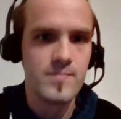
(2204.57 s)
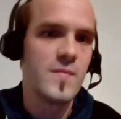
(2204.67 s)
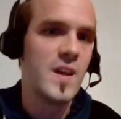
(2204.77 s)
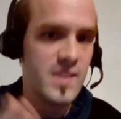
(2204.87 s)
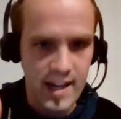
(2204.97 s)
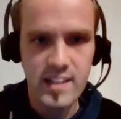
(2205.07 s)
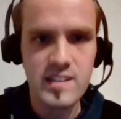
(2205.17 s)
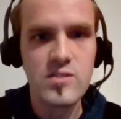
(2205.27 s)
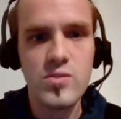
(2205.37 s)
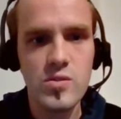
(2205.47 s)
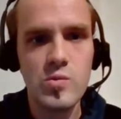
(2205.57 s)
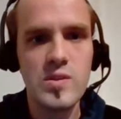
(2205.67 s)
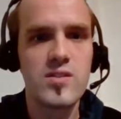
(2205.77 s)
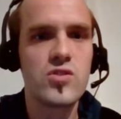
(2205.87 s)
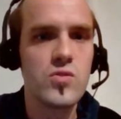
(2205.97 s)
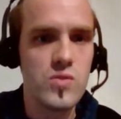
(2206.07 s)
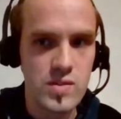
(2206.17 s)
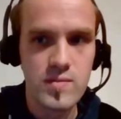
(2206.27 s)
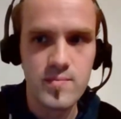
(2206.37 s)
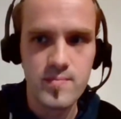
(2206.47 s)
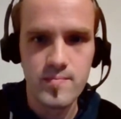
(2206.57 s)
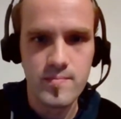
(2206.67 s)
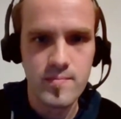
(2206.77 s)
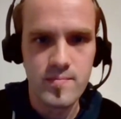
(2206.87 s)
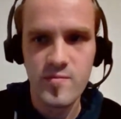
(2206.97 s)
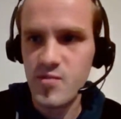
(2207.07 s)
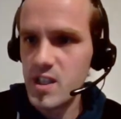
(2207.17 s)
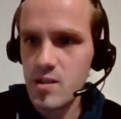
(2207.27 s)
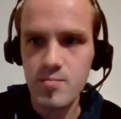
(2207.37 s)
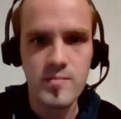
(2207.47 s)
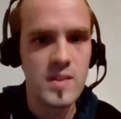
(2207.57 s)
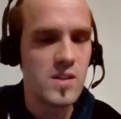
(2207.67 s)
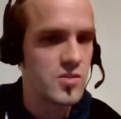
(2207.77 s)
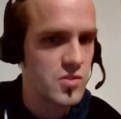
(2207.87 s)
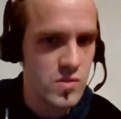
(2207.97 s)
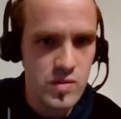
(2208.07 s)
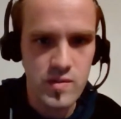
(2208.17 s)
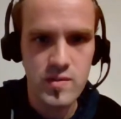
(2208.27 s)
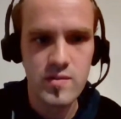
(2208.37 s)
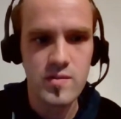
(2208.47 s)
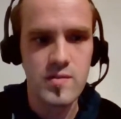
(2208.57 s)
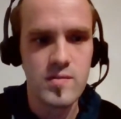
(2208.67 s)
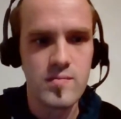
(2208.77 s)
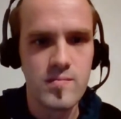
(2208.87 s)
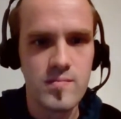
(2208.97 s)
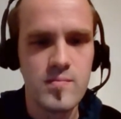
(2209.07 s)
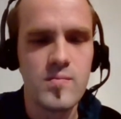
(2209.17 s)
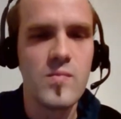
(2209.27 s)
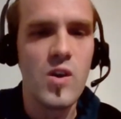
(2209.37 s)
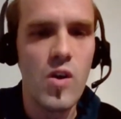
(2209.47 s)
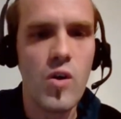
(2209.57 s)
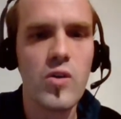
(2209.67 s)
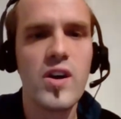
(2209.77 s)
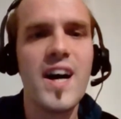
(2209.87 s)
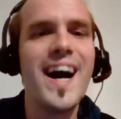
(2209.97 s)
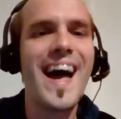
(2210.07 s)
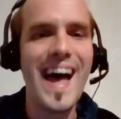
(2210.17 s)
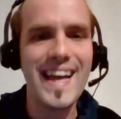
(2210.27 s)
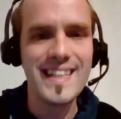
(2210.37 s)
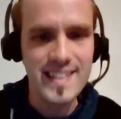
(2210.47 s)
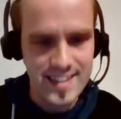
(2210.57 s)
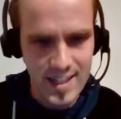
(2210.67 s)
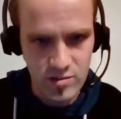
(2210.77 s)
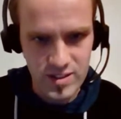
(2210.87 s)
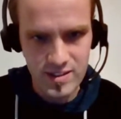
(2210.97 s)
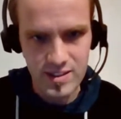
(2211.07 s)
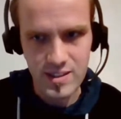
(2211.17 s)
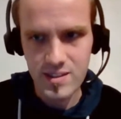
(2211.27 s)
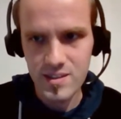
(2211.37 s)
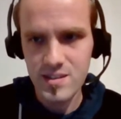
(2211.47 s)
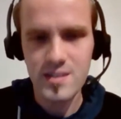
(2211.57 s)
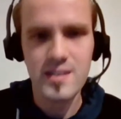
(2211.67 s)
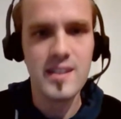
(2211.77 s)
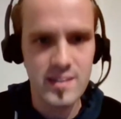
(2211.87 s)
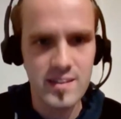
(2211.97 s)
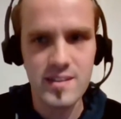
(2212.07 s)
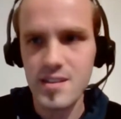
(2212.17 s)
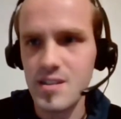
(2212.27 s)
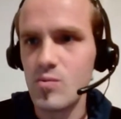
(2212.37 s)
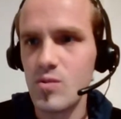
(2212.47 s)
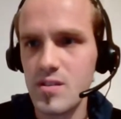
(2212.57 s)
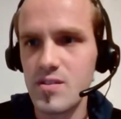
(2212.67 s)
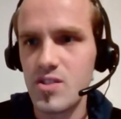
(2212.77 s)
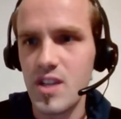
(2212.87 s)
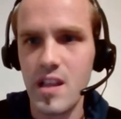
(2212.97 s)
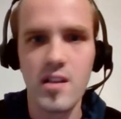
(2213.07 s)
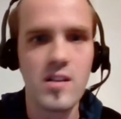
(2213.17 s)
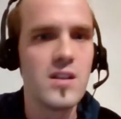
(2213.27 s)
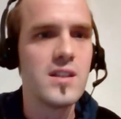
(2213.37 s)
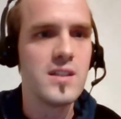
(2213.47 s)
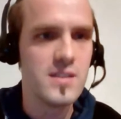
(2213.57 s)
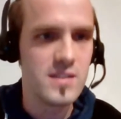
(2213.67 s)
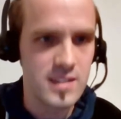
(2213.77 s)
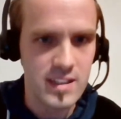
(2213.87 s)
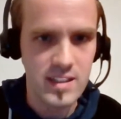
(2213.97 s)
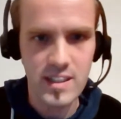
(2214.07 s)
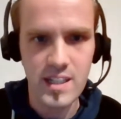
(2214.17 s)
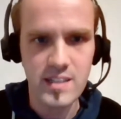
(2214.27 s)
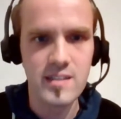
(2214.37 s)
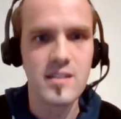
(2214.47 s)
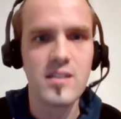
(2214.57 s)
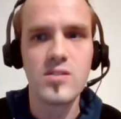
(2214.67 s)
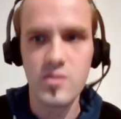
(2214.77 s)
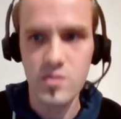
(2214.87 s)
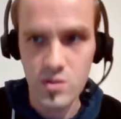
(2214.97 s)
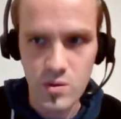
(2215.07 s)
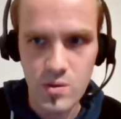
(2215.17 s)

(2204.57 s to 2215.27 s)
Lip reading: And that has to do with truth. Freedom and truth, honor and integrity. This is what this channel is dedicated to do.